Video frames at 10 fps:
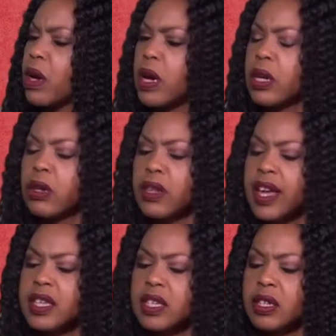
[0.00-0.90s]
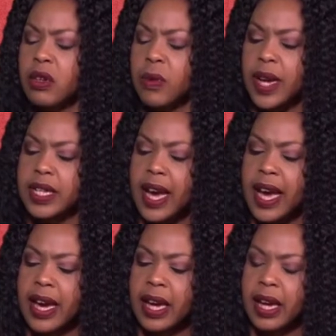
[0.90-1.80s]
No, that's, you know what,
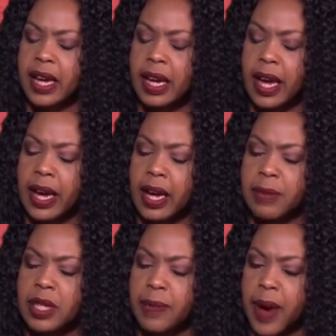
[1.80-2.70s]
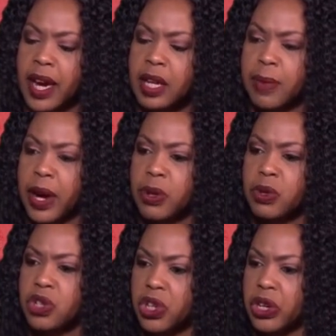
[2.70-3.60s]
I am inspired by
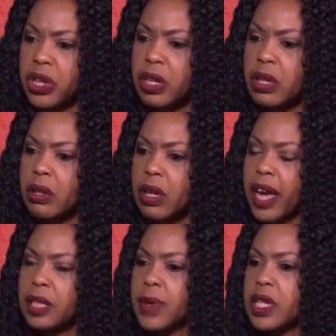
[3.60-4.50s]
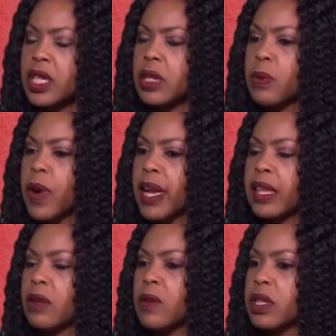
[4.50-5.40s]
your journey, especially
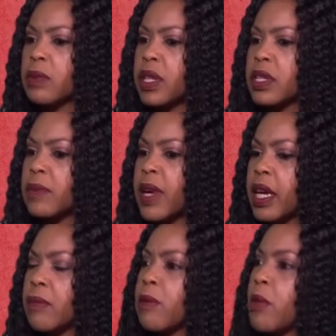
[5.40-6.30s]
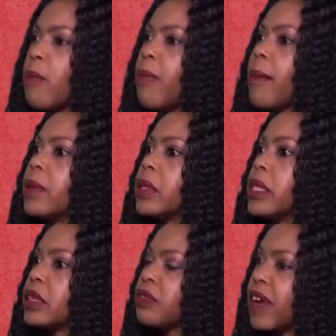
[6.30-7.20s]
what's making me more bubble
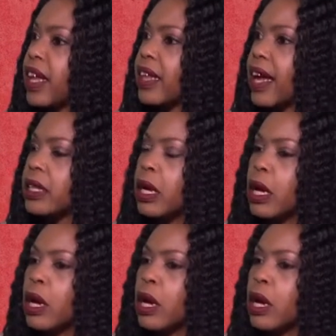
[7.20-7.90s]
is the fact that